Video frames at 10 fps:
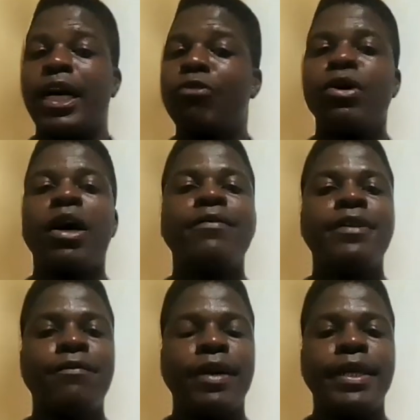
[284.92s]
And we
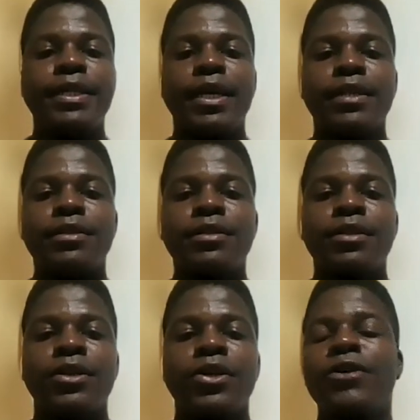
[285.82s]
often find that.
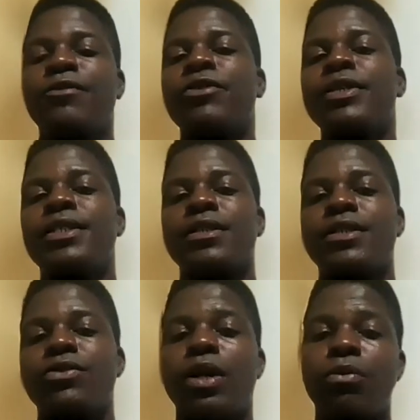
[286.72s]
For
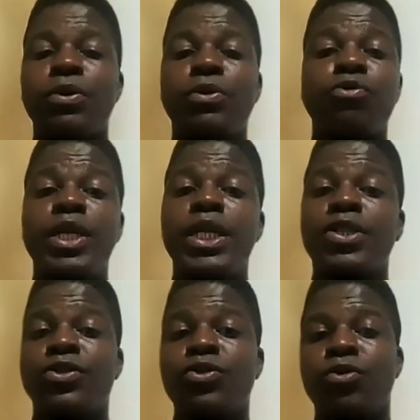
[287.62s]
instance, while we're reading
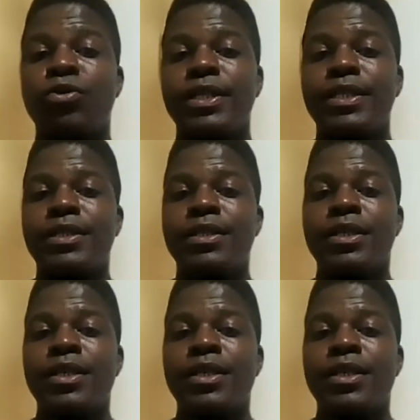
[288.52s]
stories,